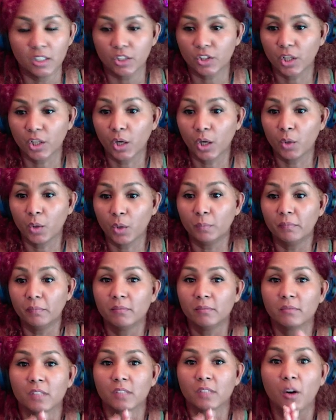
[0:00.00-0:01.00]
So,
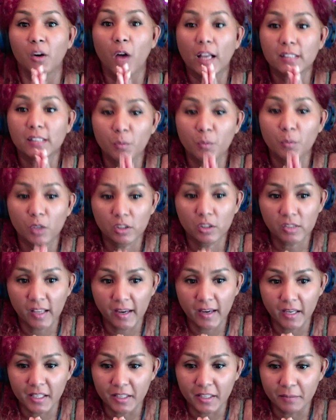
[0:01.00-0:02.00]
as I was
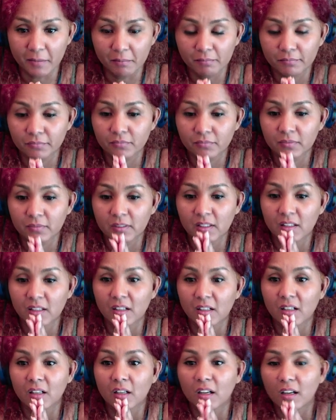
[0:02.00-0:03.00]
saying,
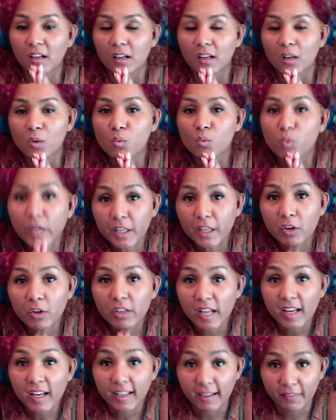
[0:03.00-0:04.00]
we're
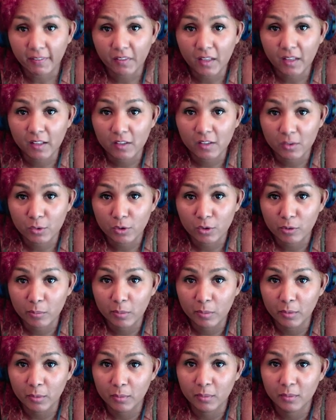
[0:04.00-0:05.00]
gonna get this group.
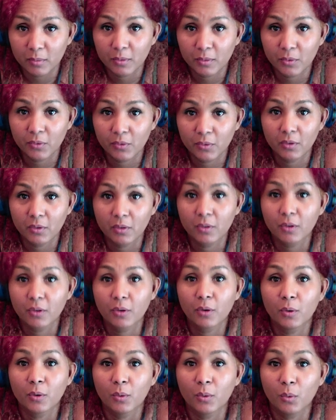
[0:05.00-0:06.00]

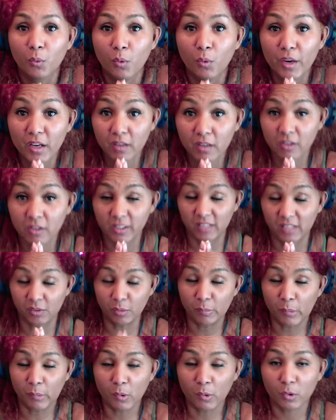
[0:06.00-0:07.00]
We are gonna
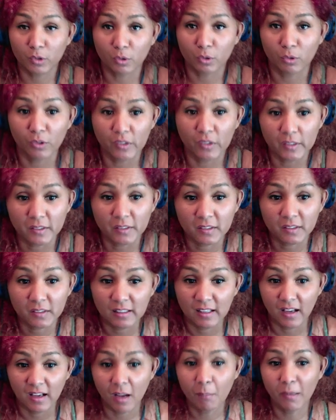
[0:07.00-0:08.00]
support others.
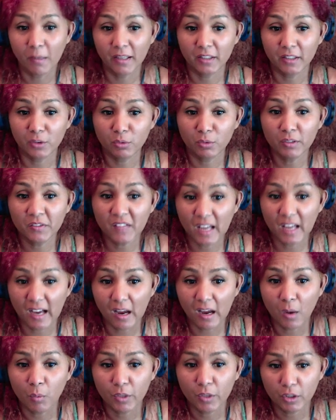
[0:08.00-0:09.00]
And by doing
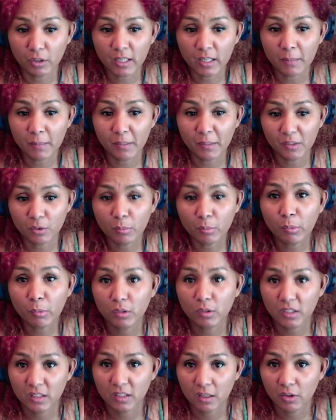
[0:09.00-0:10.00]
that, we're gonna be
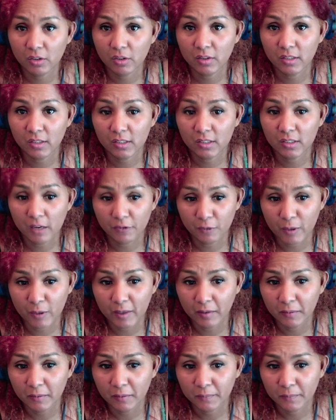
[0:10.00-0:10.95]
supporting ourselves as well.